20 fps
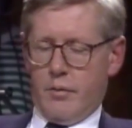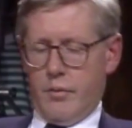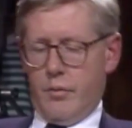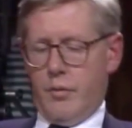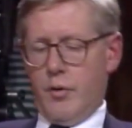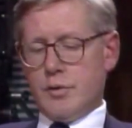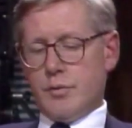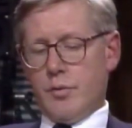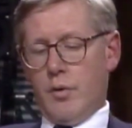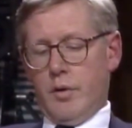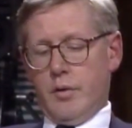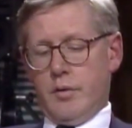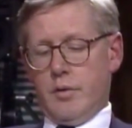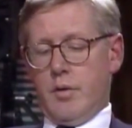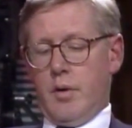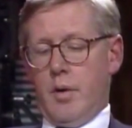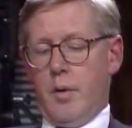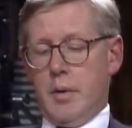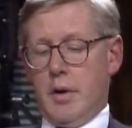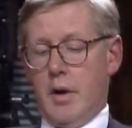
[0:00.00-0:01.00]
First of all,
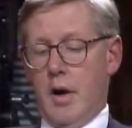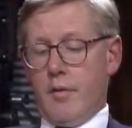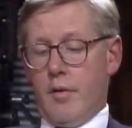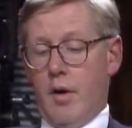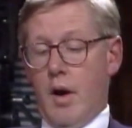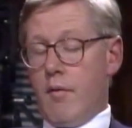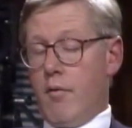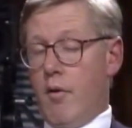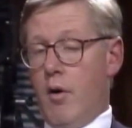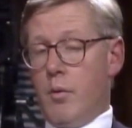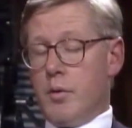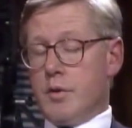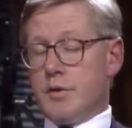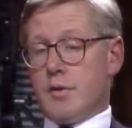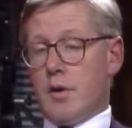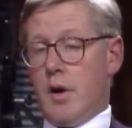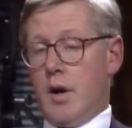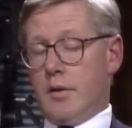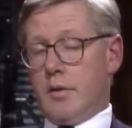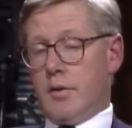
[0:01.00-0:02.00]
I mean, I've always
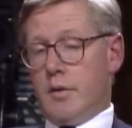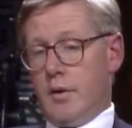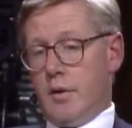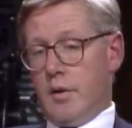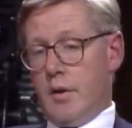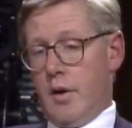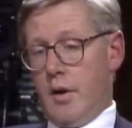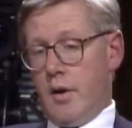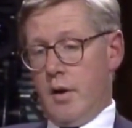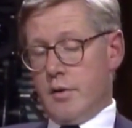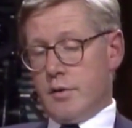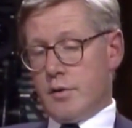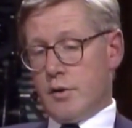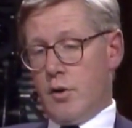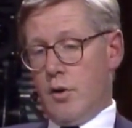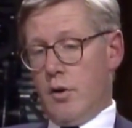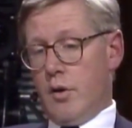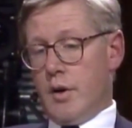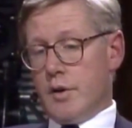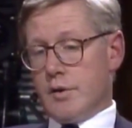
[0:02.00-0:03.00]
thought that it's
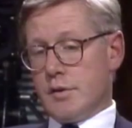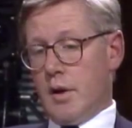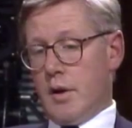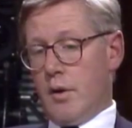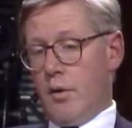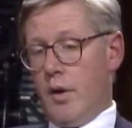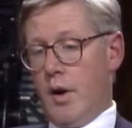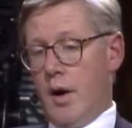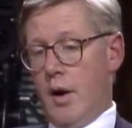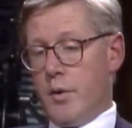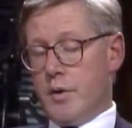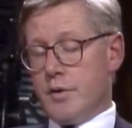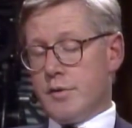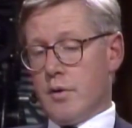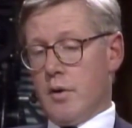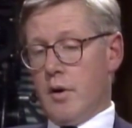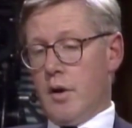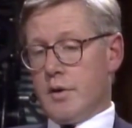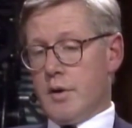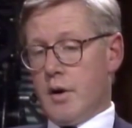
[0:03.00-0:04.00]
curious. I don't know how
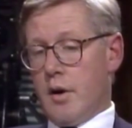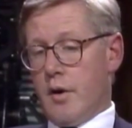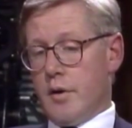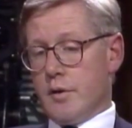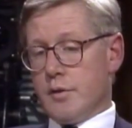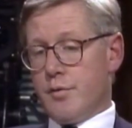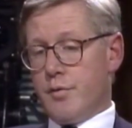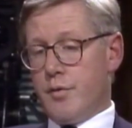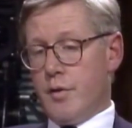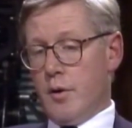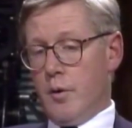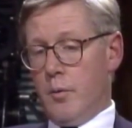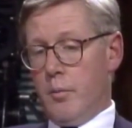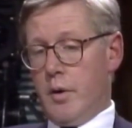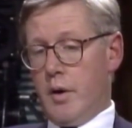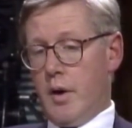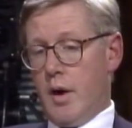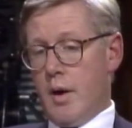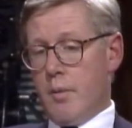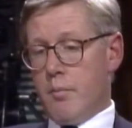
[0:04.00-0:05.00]
Eastern Ontarians feel,
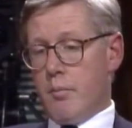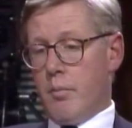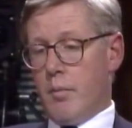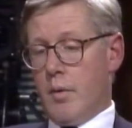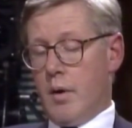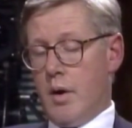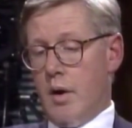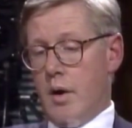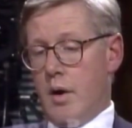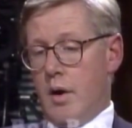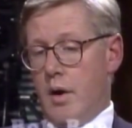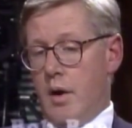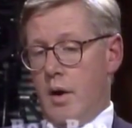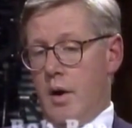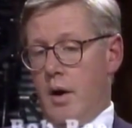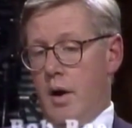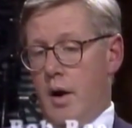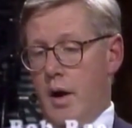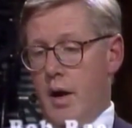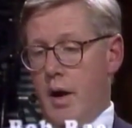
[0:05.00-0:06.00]
but I
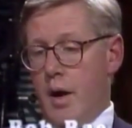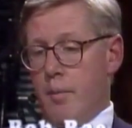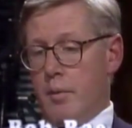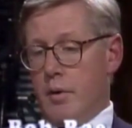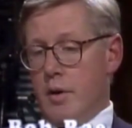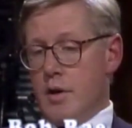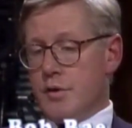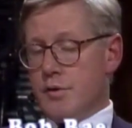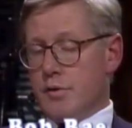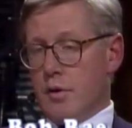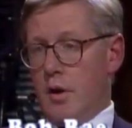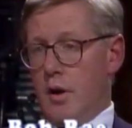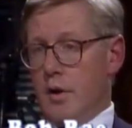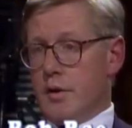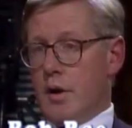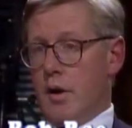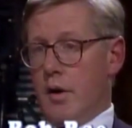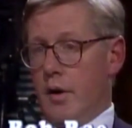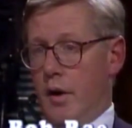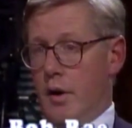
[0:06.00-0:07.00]
am an Eastern
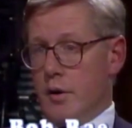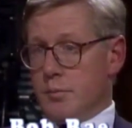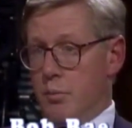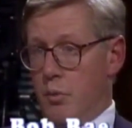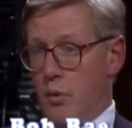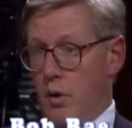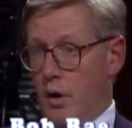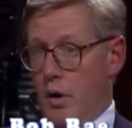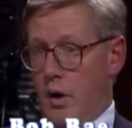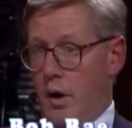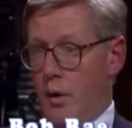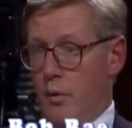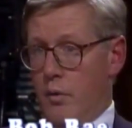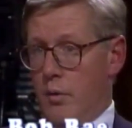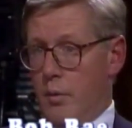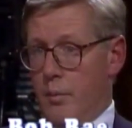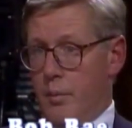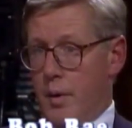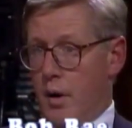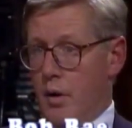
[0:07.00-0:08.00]
Ontarian. I was born in
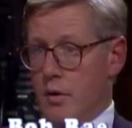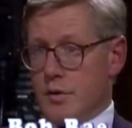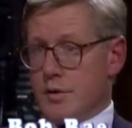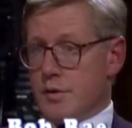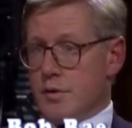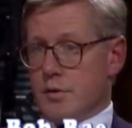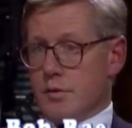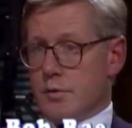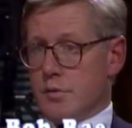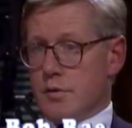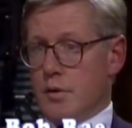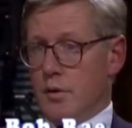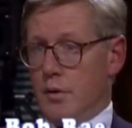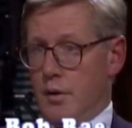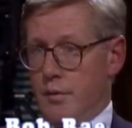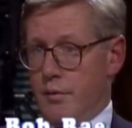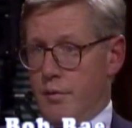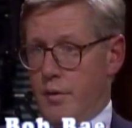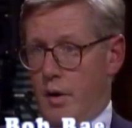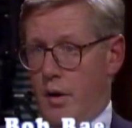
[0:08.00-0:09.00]
Ottawa. My parents still
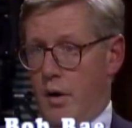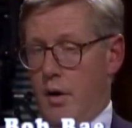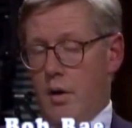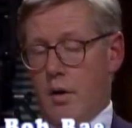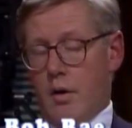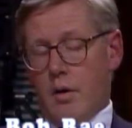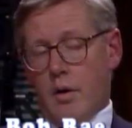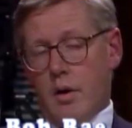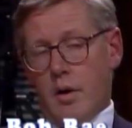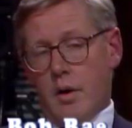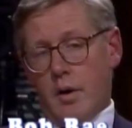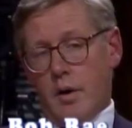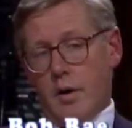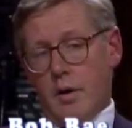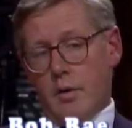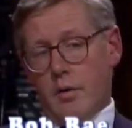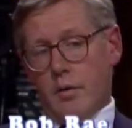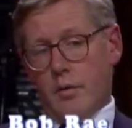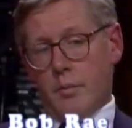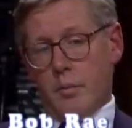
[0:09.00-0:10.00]
live there.
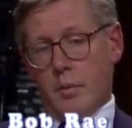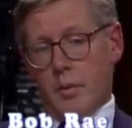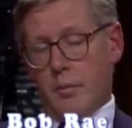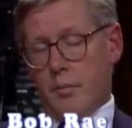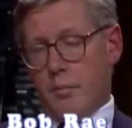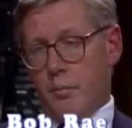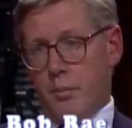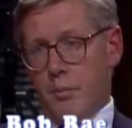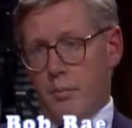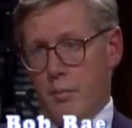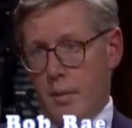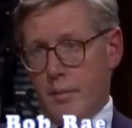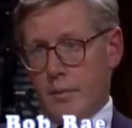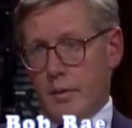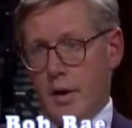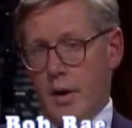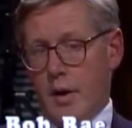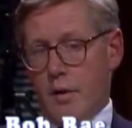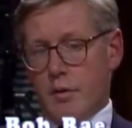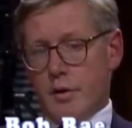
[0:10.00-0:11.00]
My mom
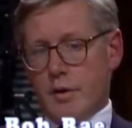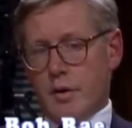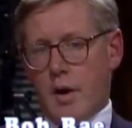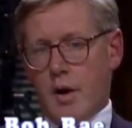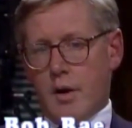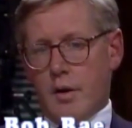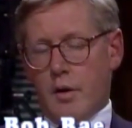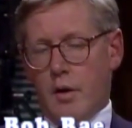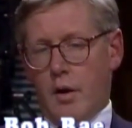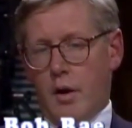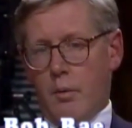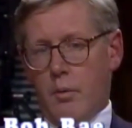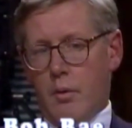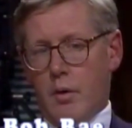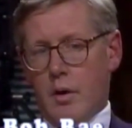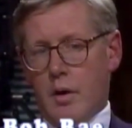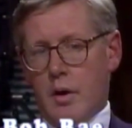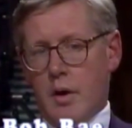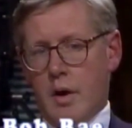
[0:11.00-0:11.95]
and dad retired in Ottawa.